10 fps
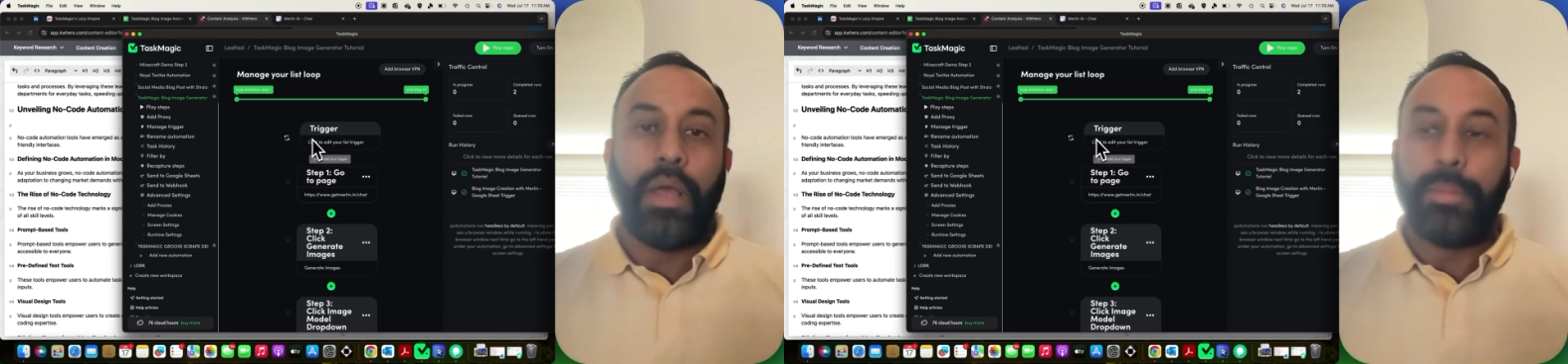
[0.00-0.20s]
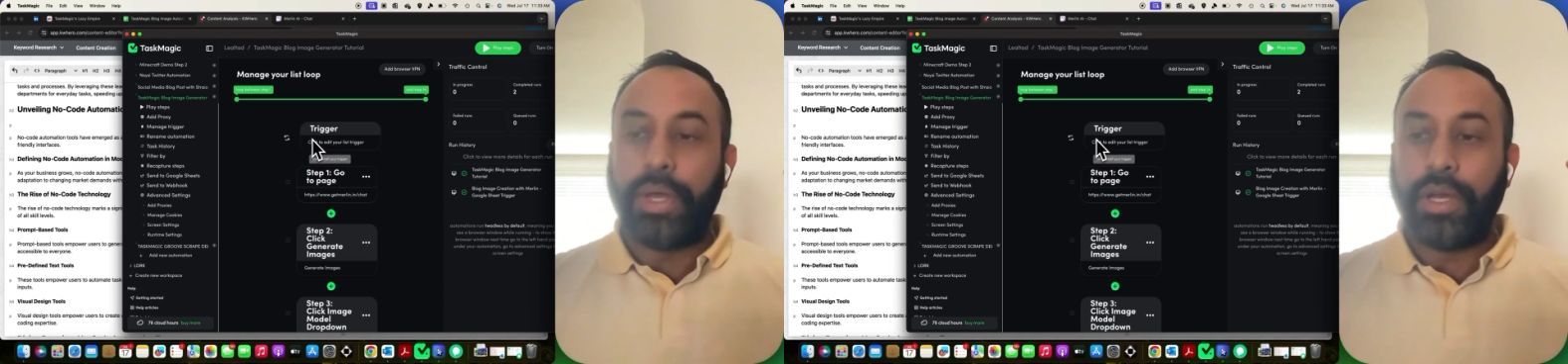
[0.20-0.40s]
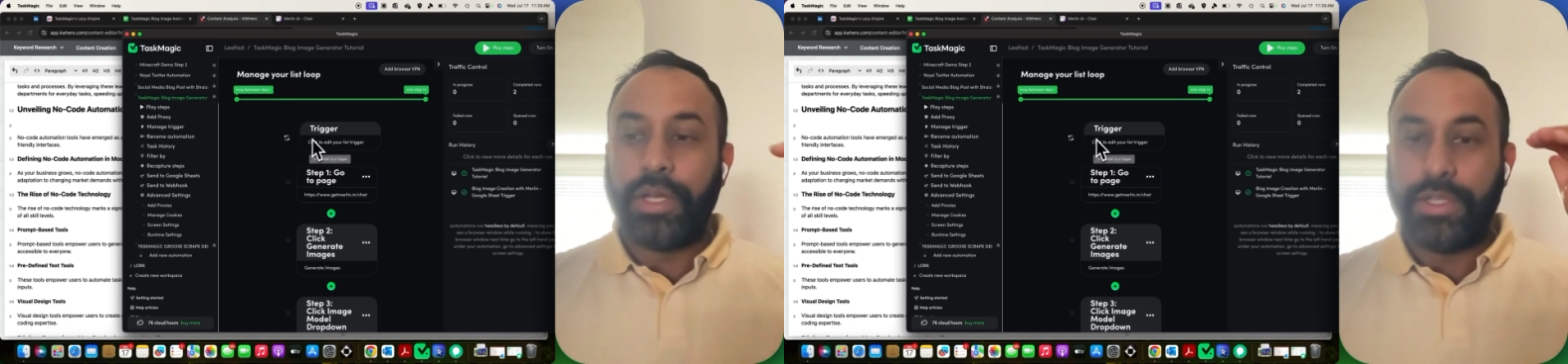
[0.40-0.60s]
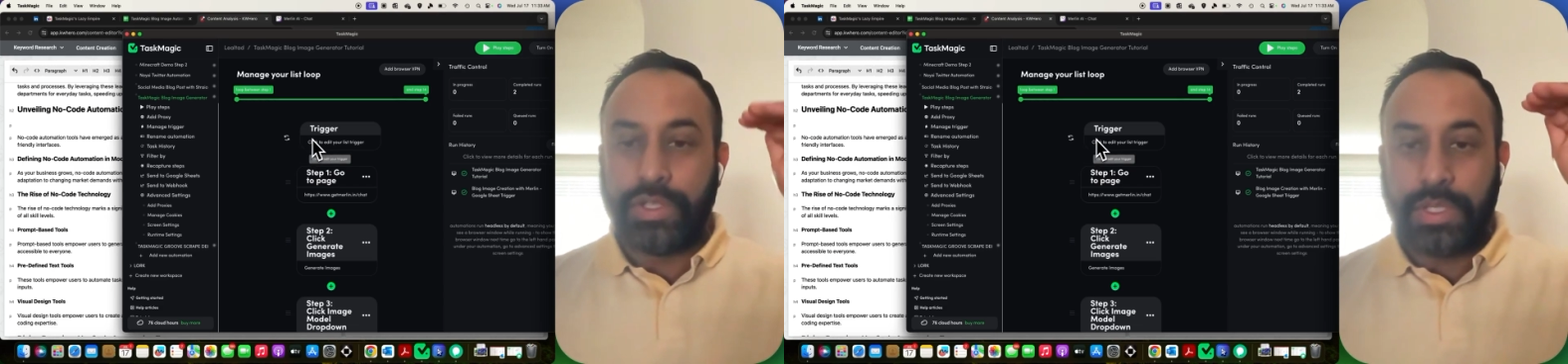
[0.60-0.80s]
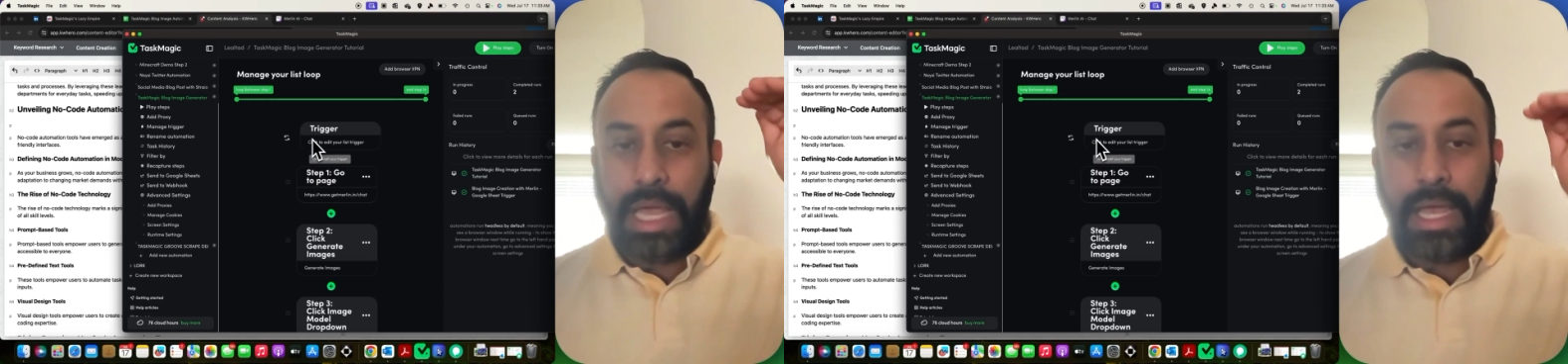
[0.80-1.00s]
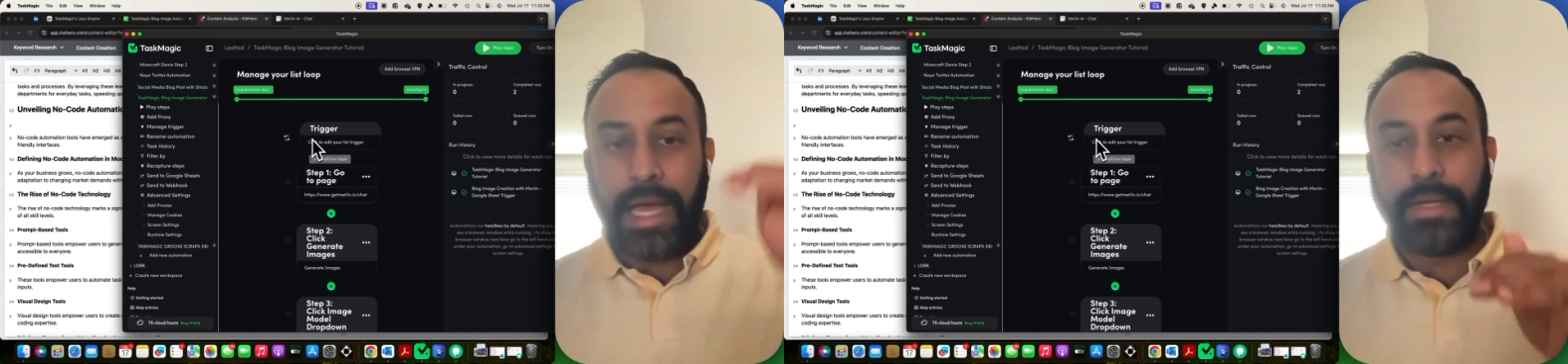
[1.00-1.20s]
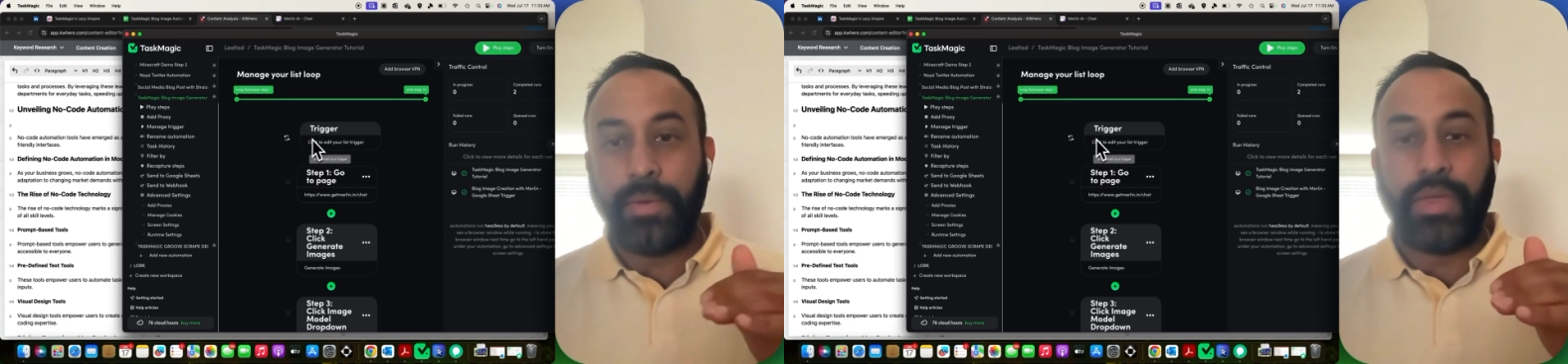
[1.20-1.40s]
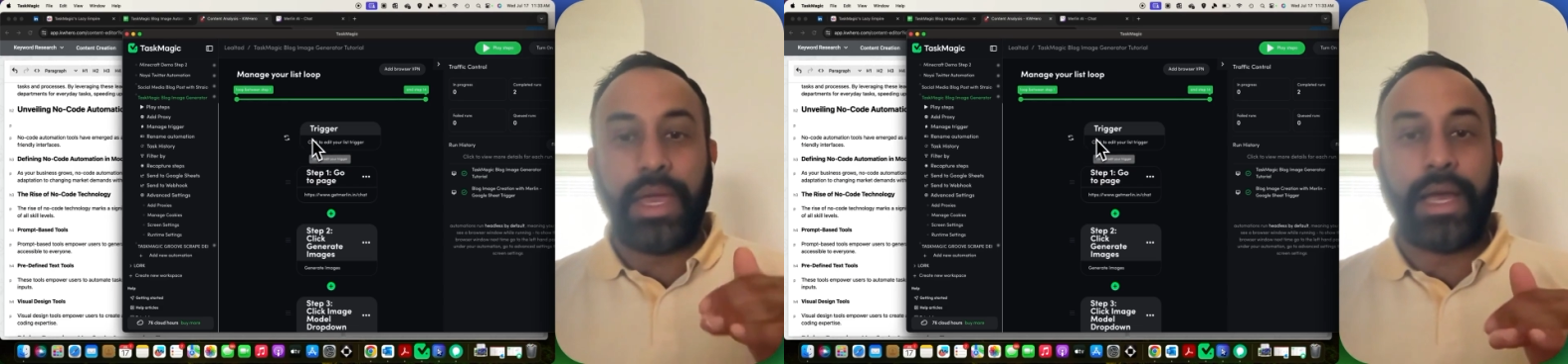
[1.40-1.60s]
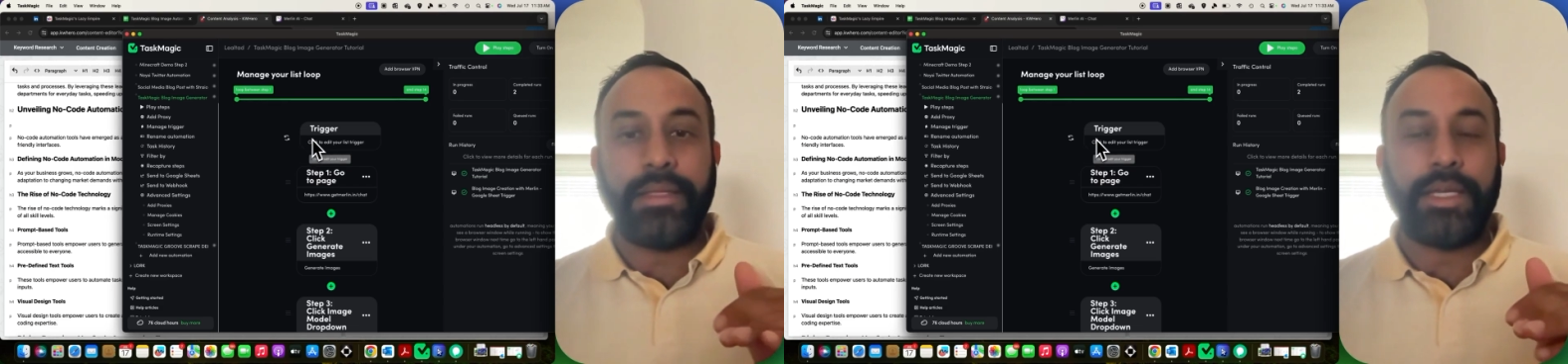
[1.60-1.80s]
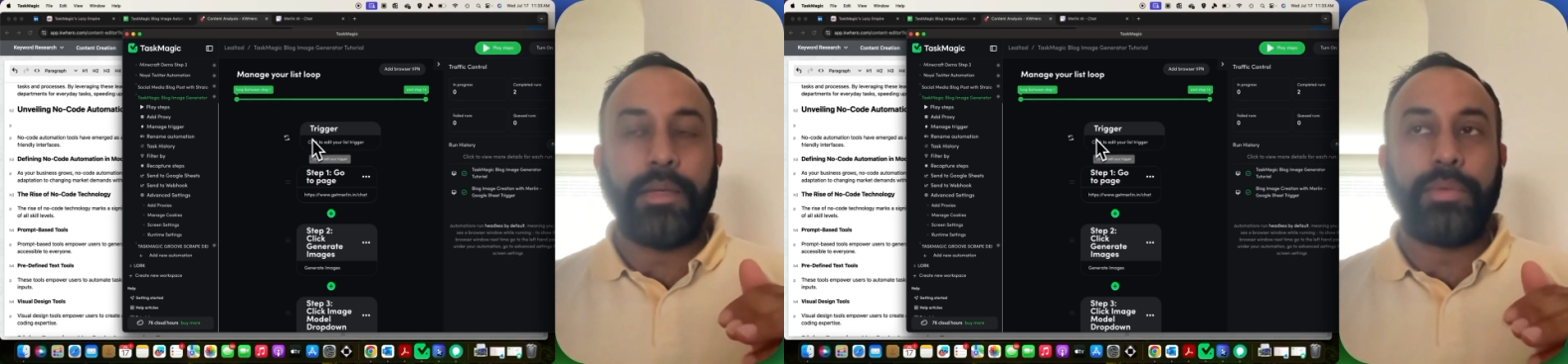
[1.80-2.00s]
because with
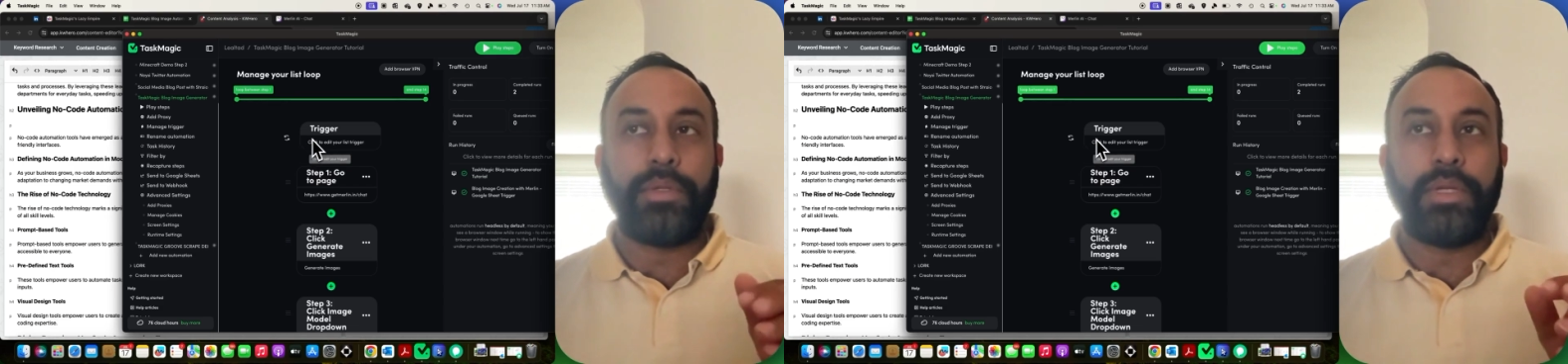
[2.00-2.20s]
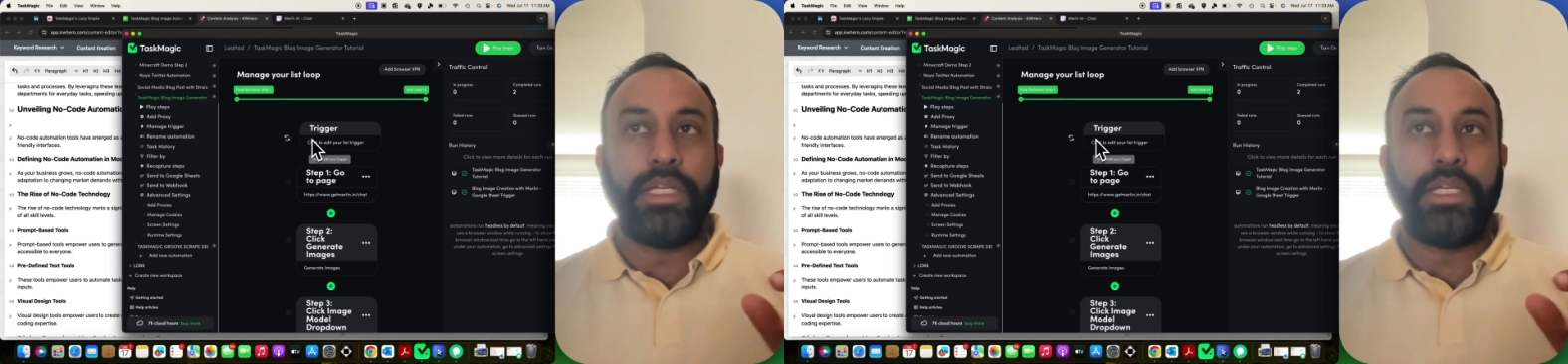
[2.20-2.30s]
AI table,